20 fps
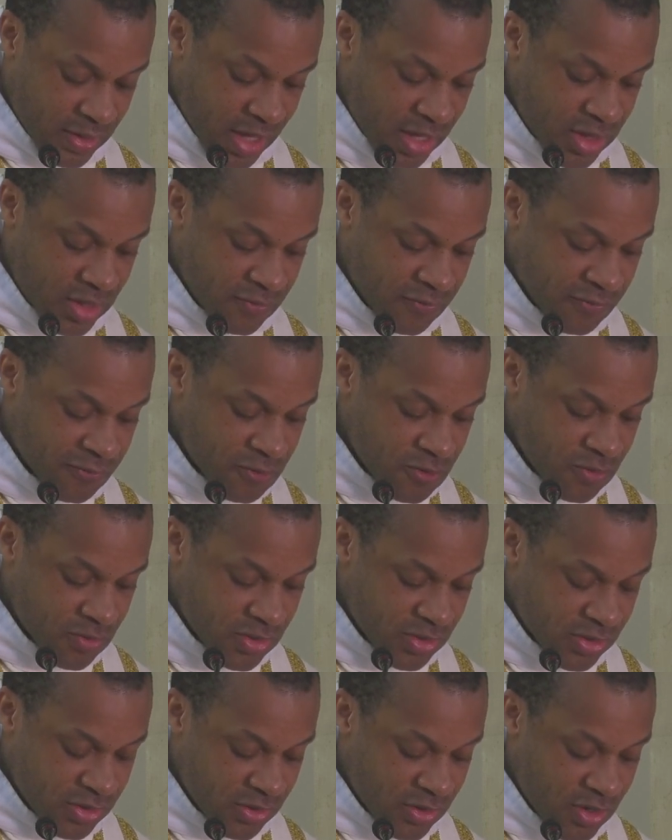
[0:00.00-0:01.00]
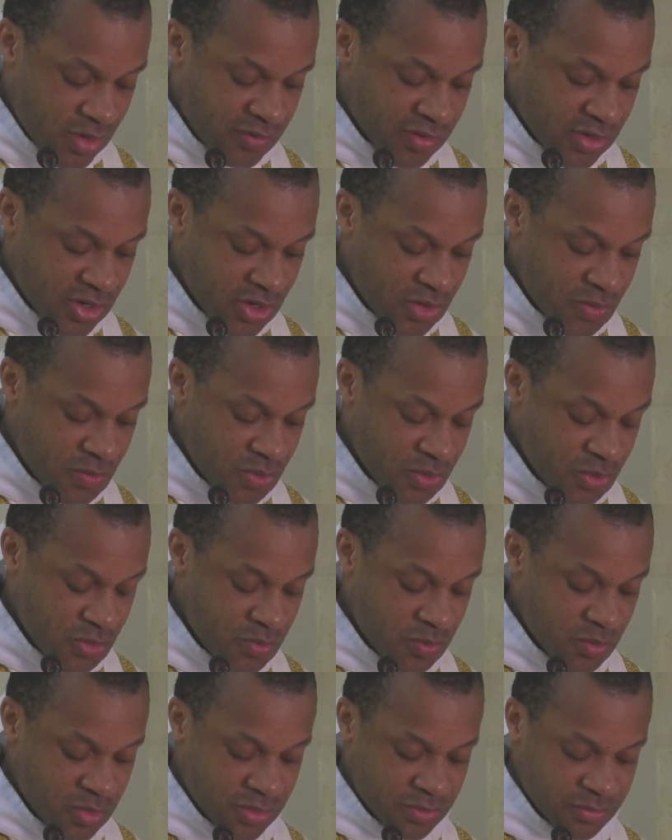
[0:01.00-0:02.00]
And the fruit of her
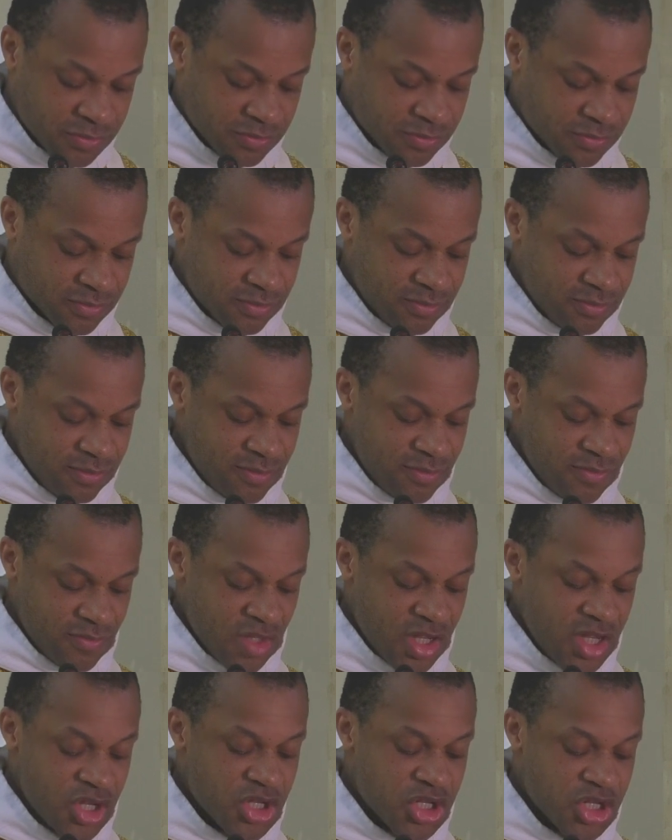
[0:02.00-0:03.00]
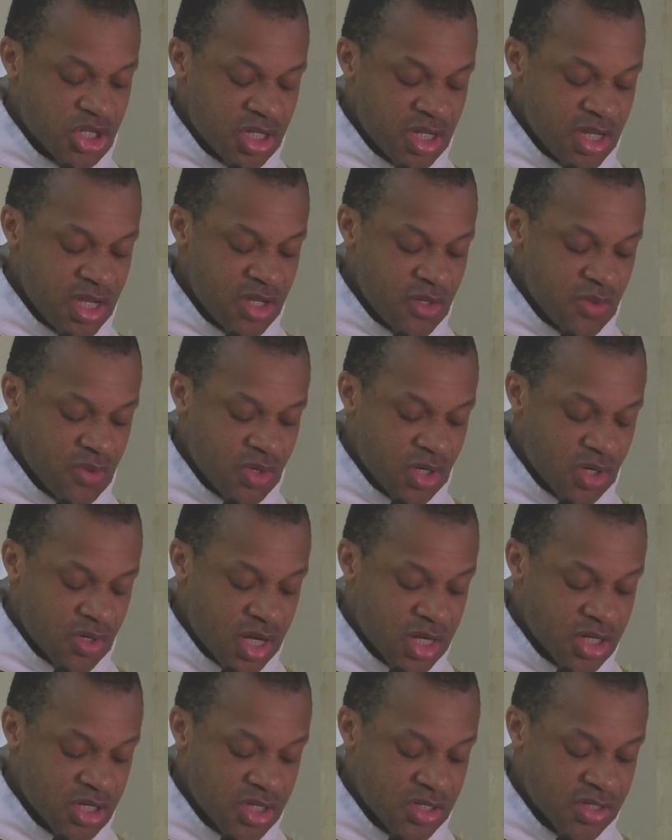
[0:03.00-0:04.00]
womb is she who
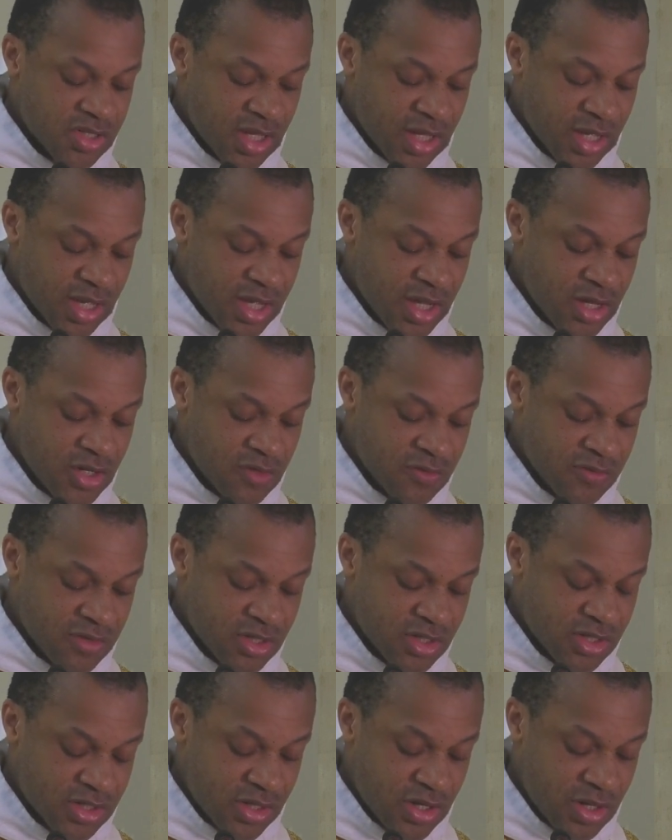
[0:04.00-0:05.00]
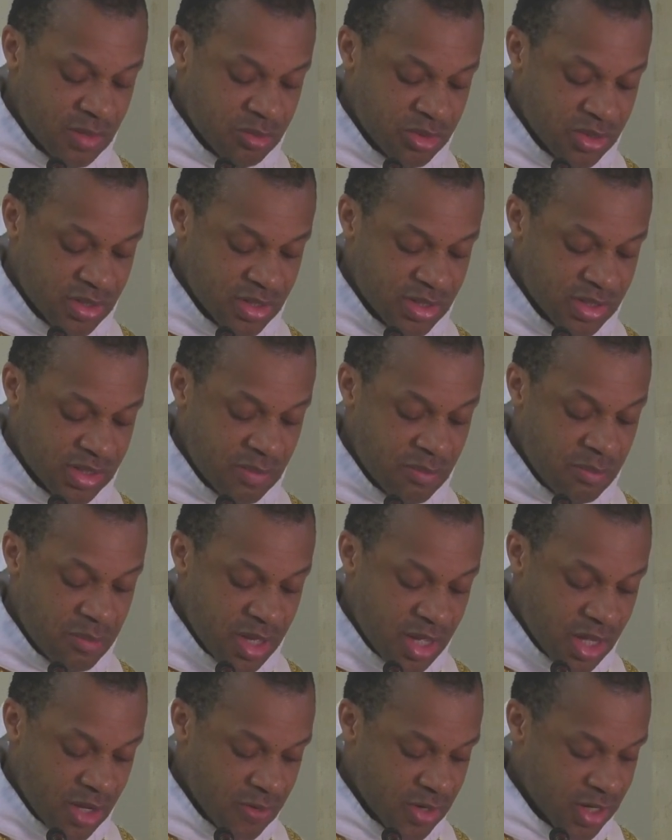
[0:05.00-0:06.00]
crushes the head of the serpent,
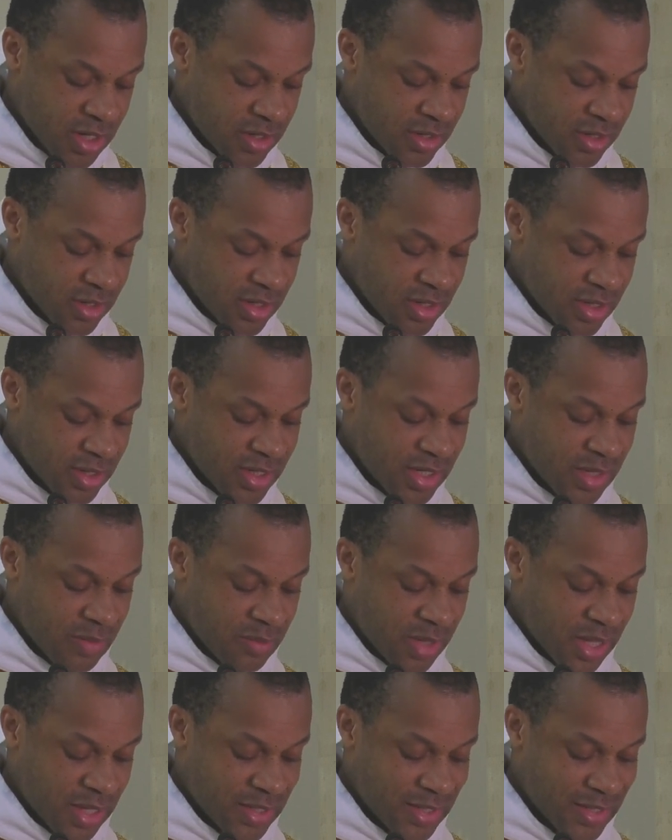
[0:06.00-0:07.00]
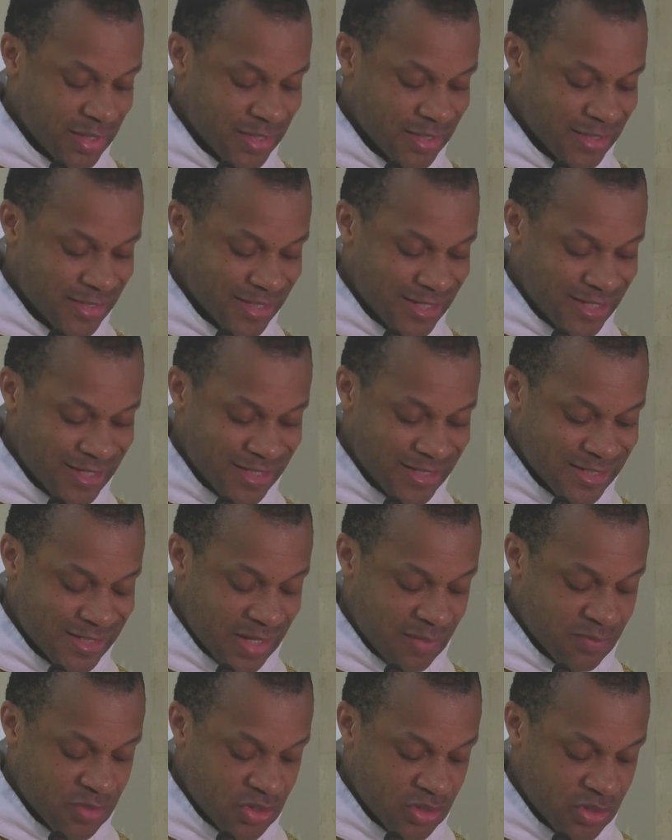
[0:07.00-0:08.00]
Mary, the Immaculate
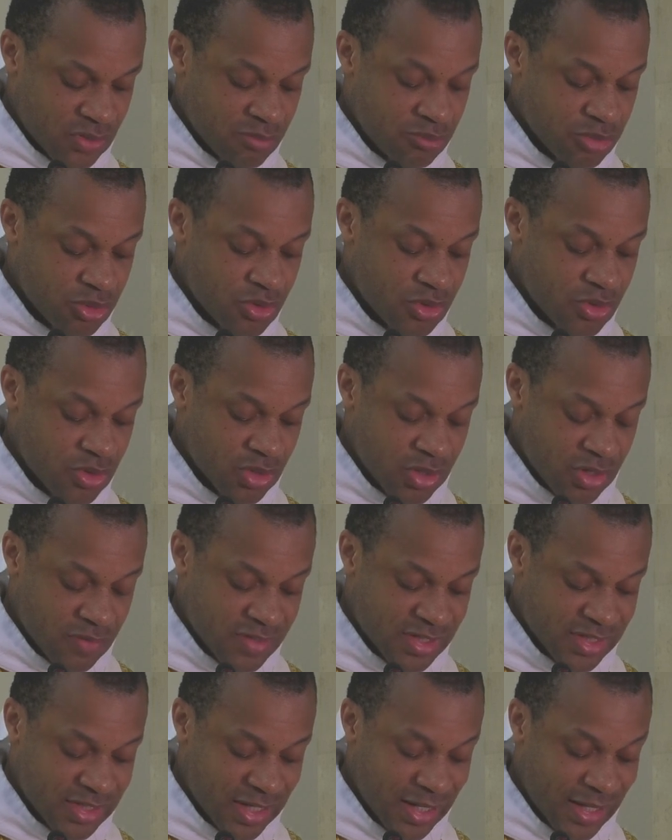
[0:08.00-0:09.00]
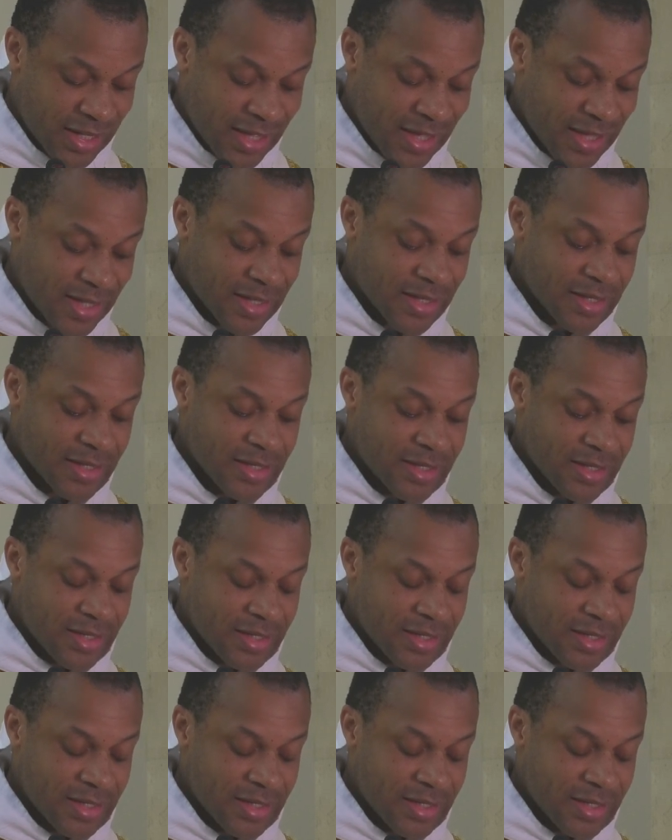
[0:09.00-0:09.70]
Conception, born of St. Anne.